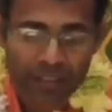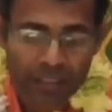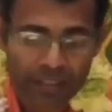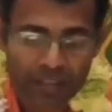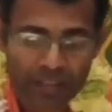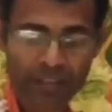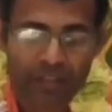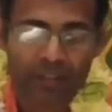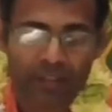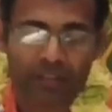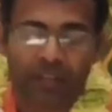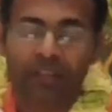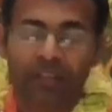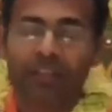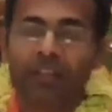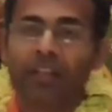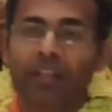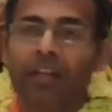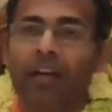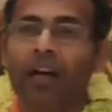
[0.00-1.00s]
they are teaching
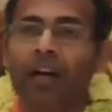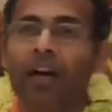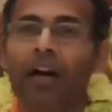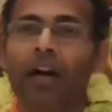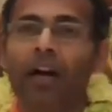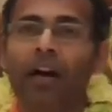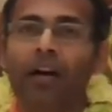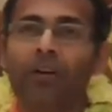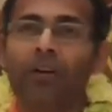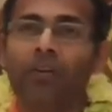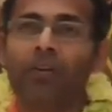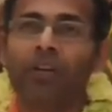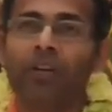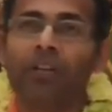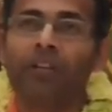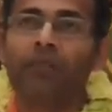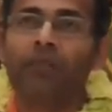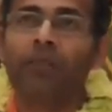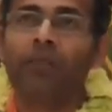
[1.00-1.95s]
us how